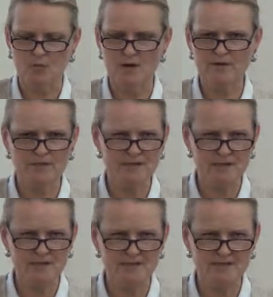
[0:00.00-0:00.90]
where the
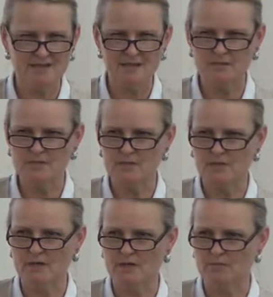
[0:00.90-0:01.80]
consensus seems
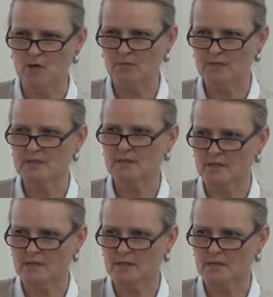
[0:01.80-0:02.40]
to be at the moment,